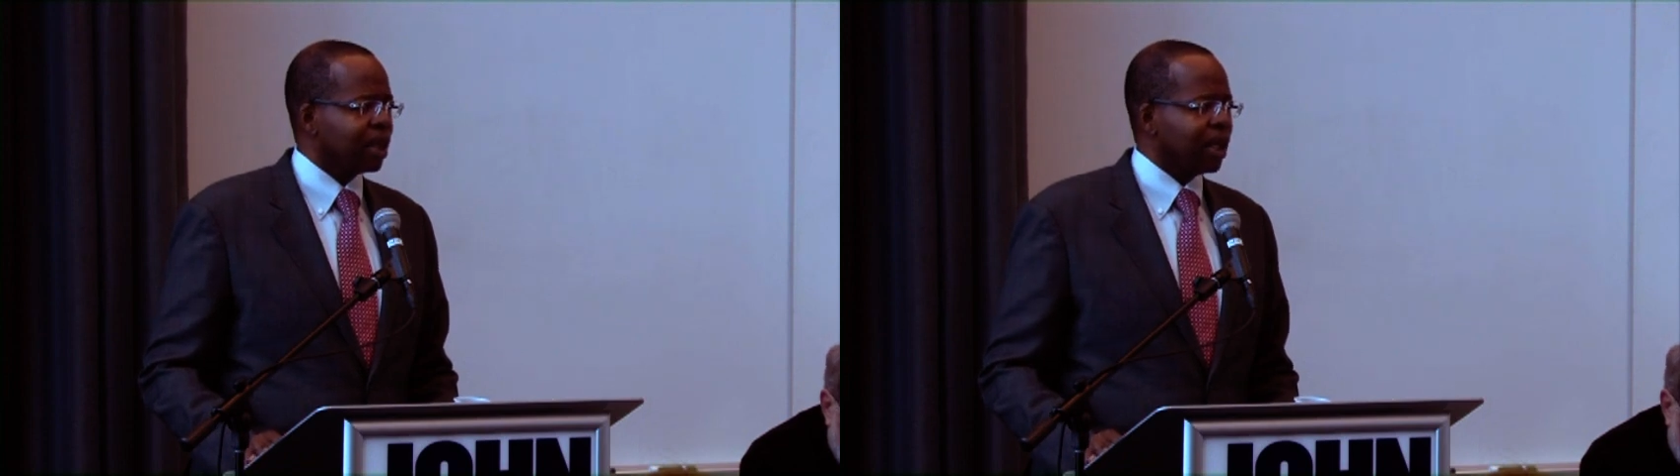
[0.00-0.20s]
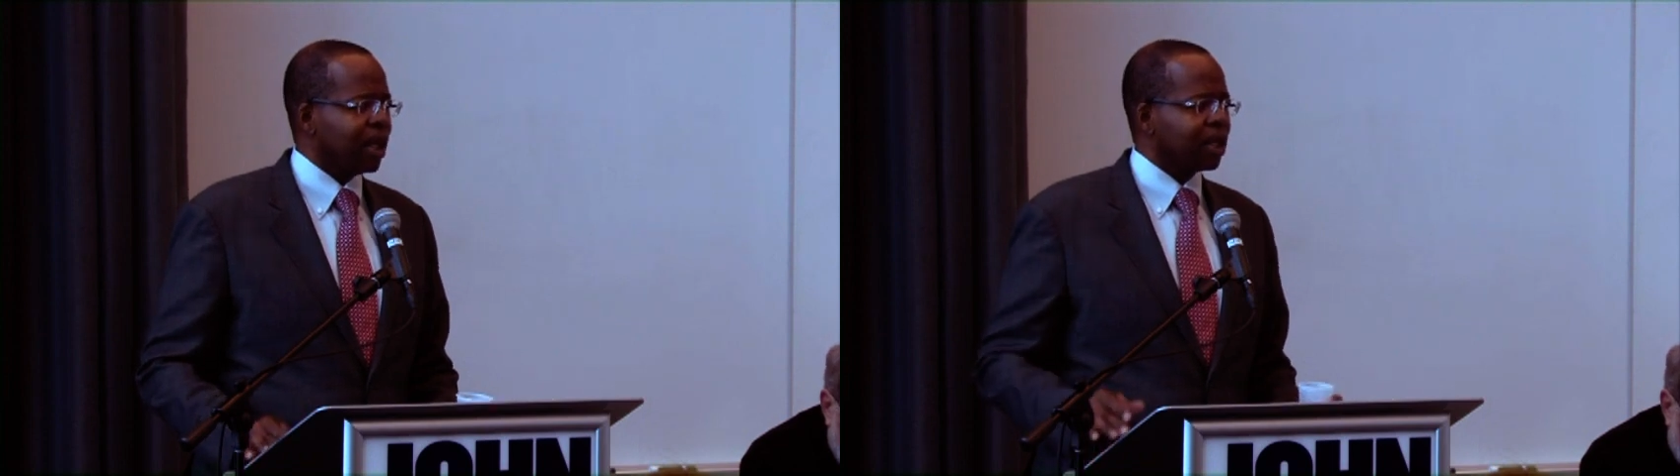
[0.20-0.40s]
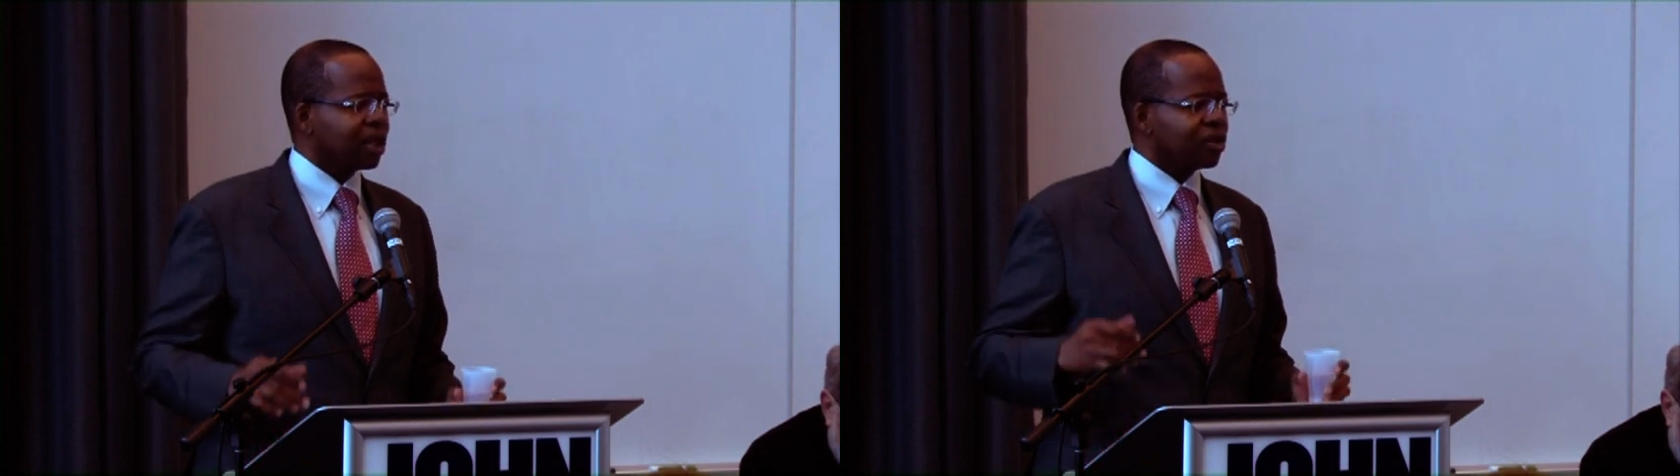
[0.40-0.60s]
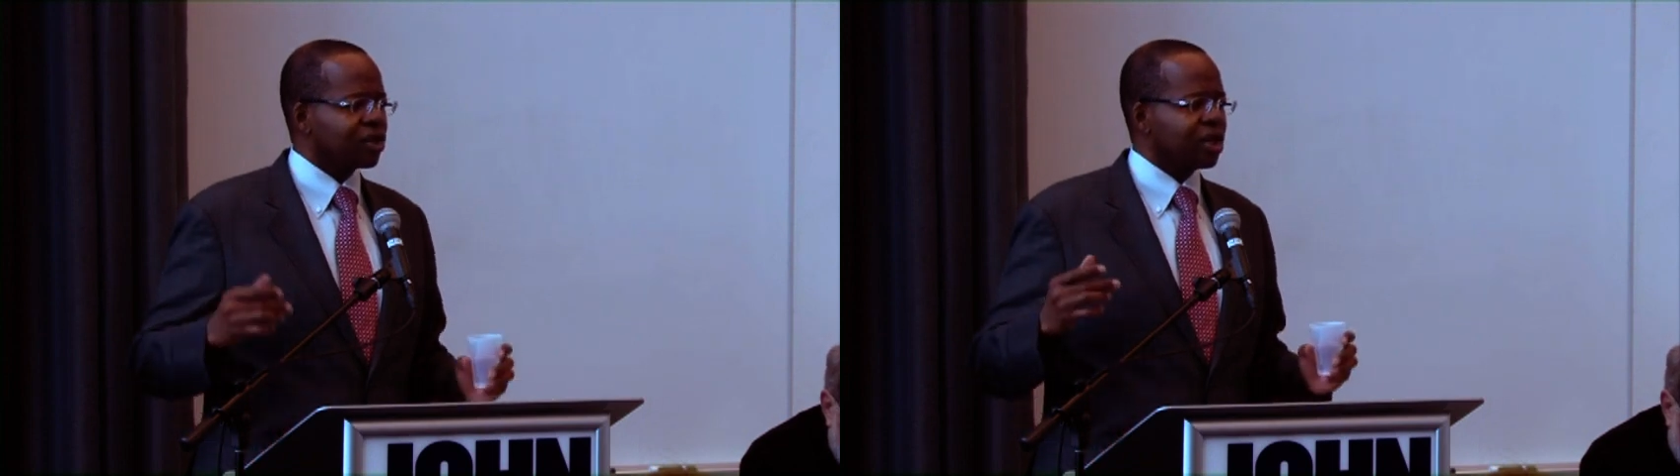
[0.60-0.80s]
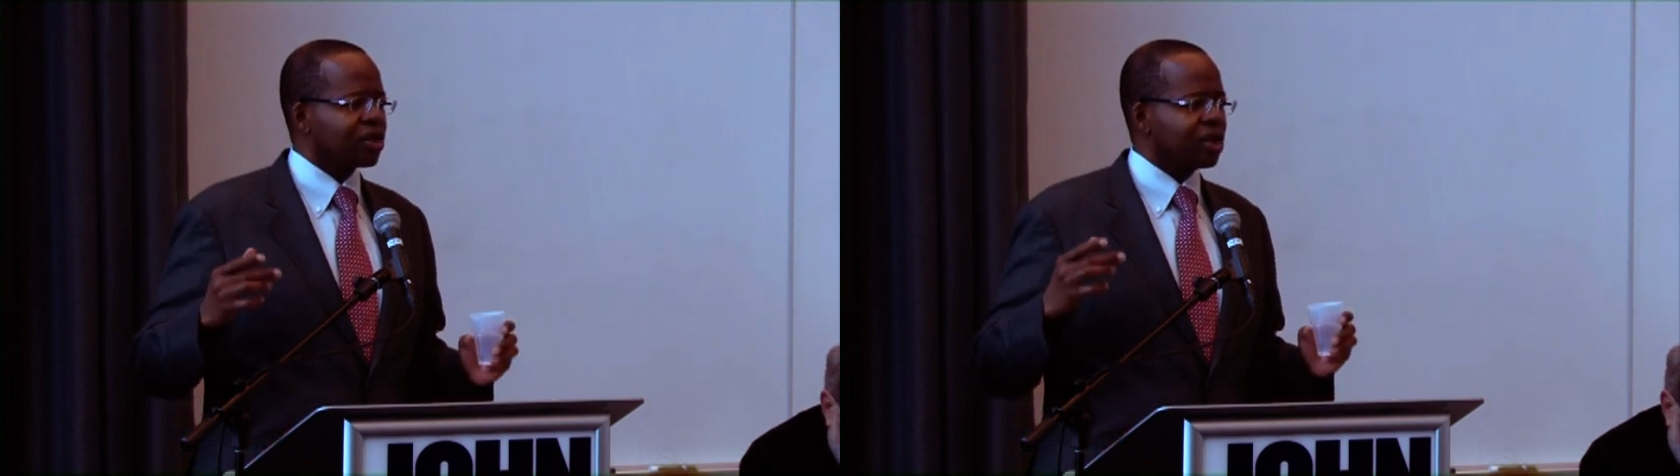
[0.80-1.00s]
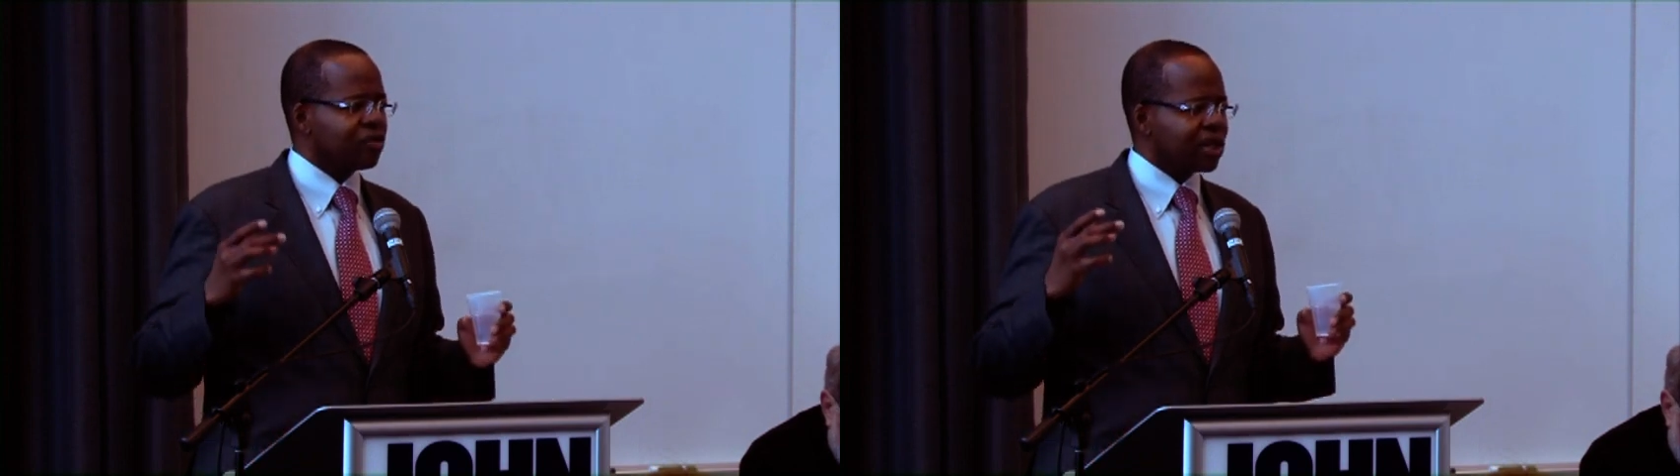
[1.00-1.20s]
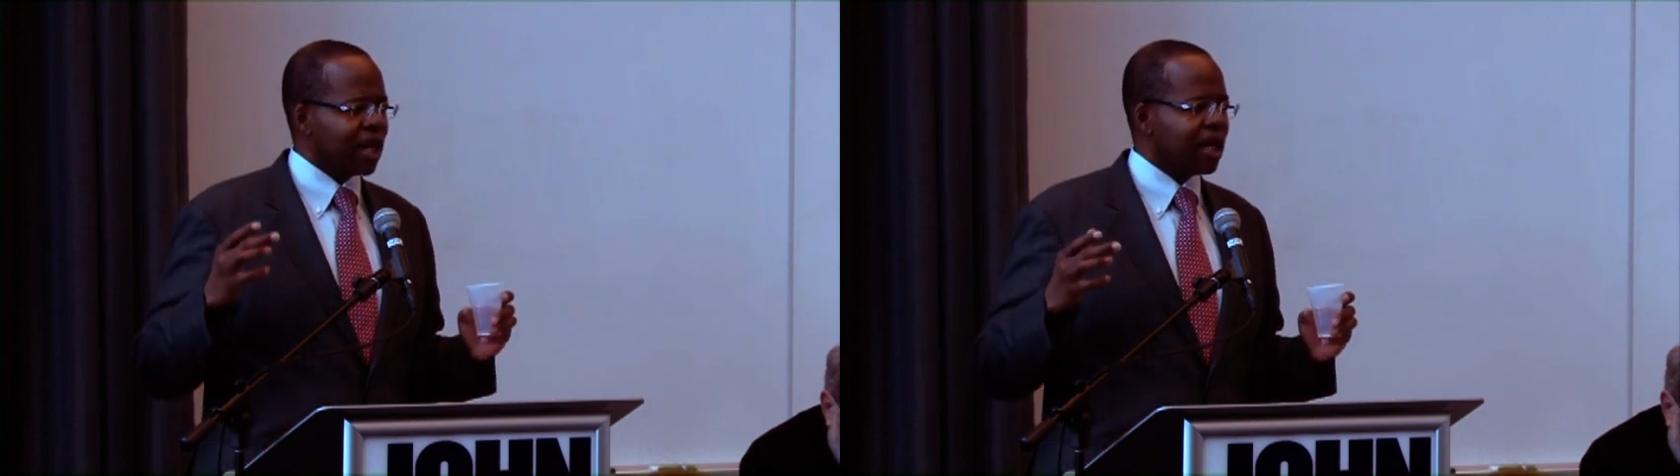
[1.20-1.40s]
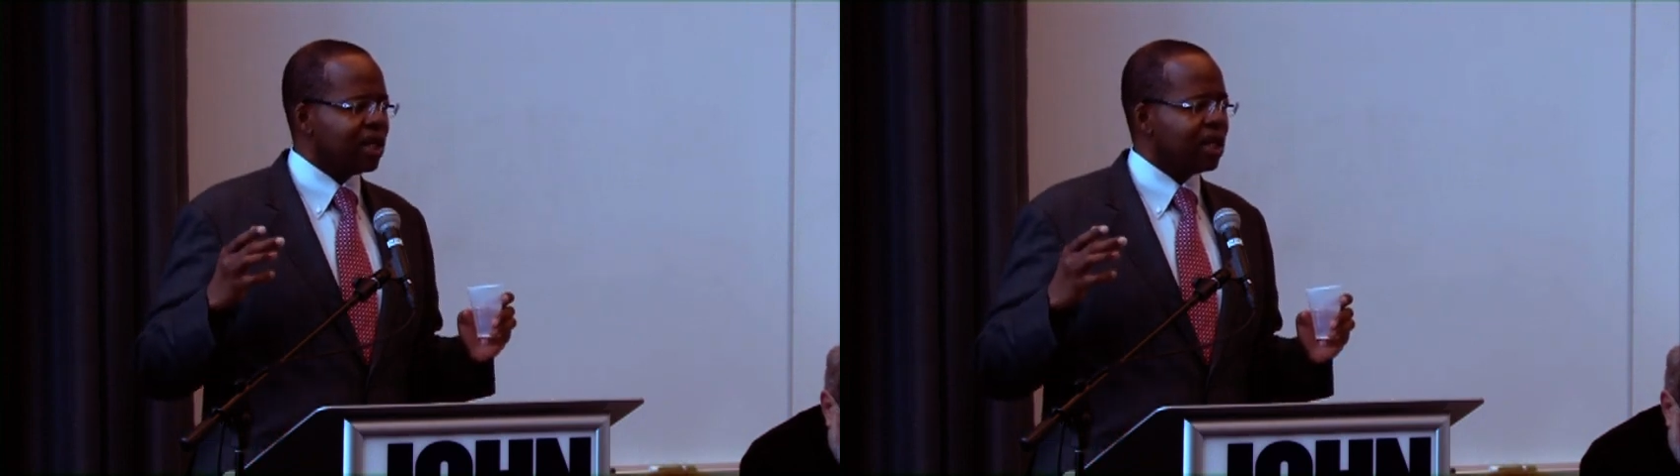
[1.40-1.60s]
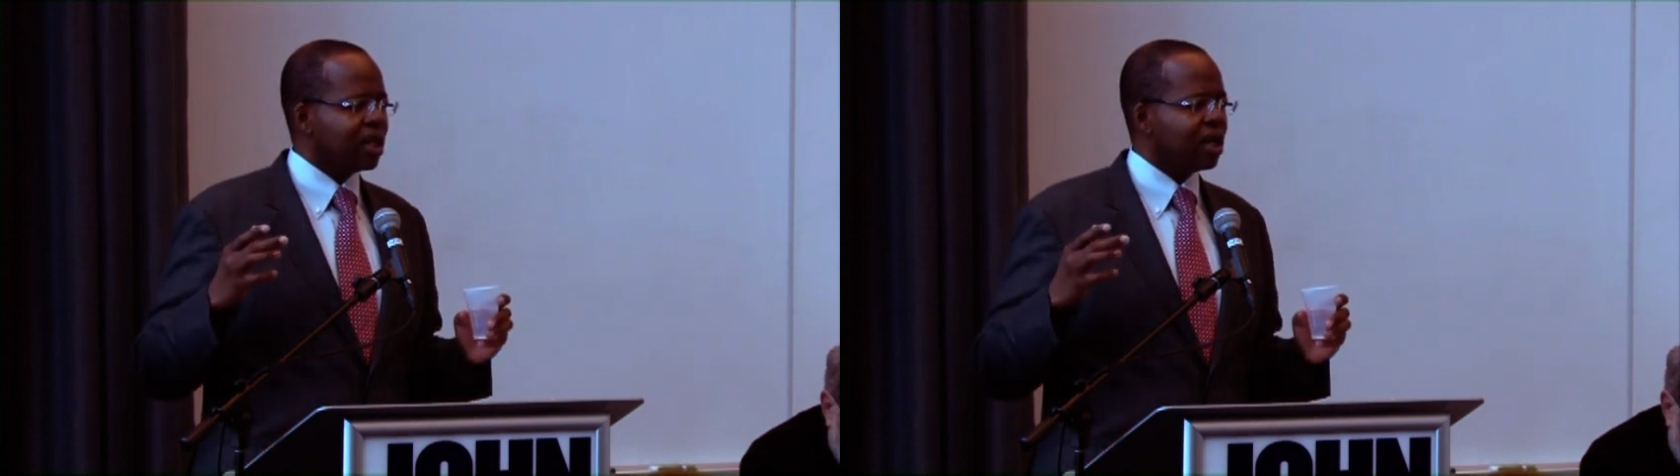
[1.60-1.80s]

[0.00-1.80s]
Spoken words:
It consists of 10